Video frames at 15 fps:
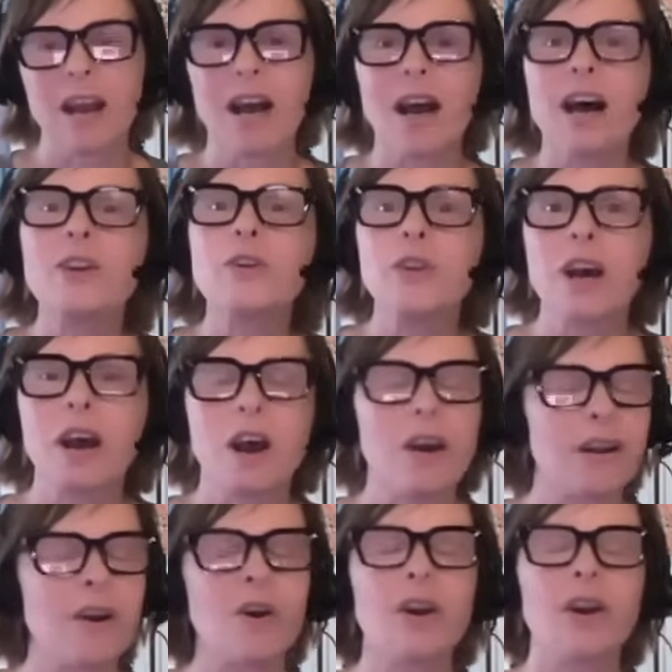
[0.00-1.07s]
Anun or,
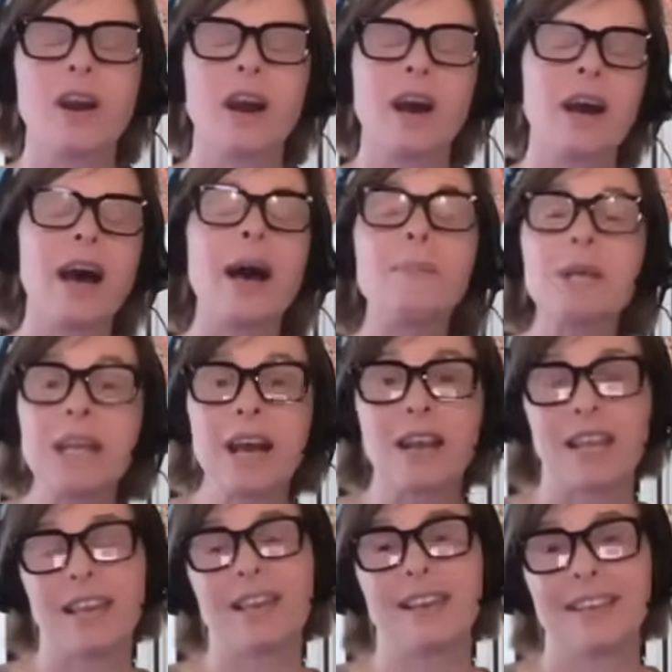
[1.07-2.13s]
or uh, Abenaki.